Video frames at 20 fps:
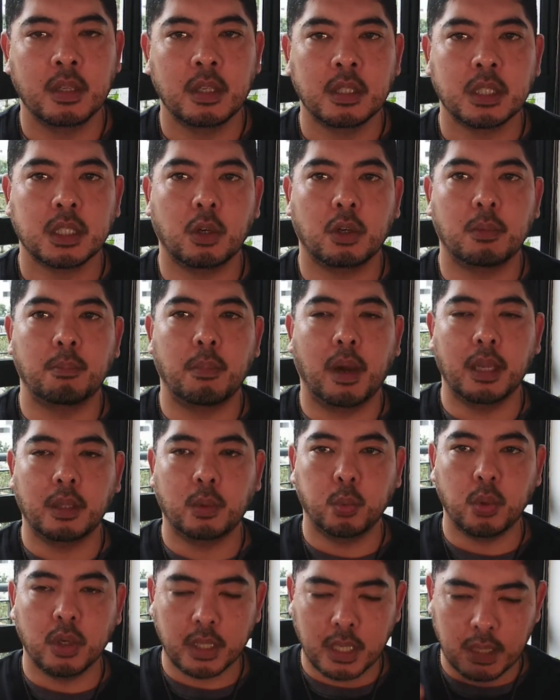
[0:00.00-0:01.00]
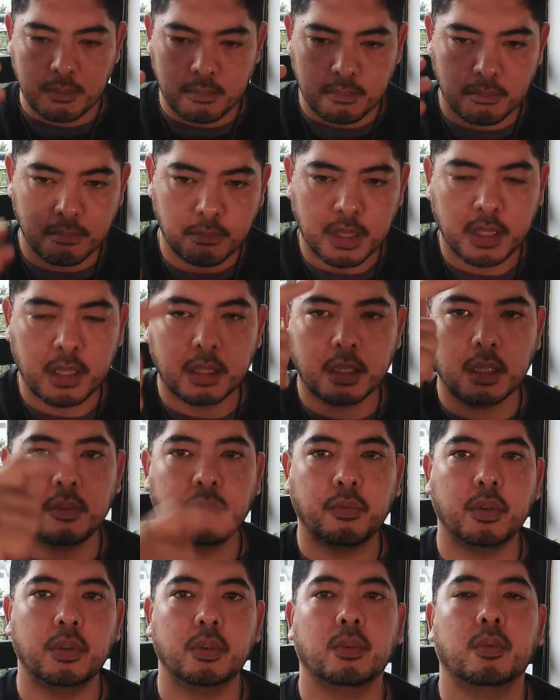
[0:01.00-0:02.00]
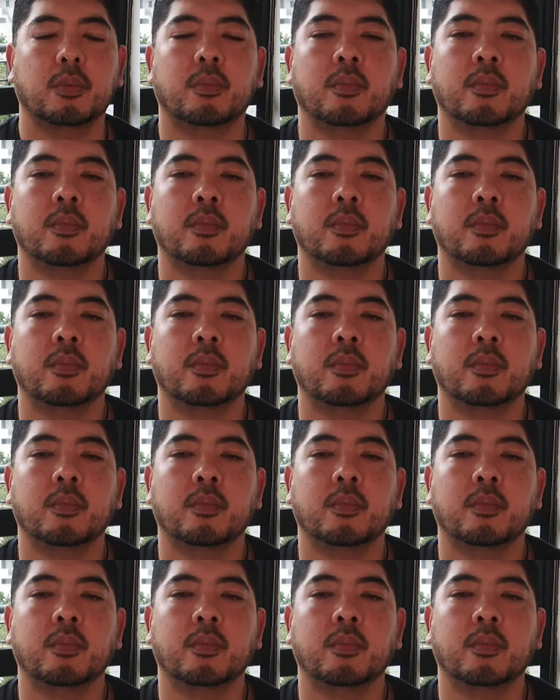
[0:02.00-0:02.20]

So it might work immediately for you.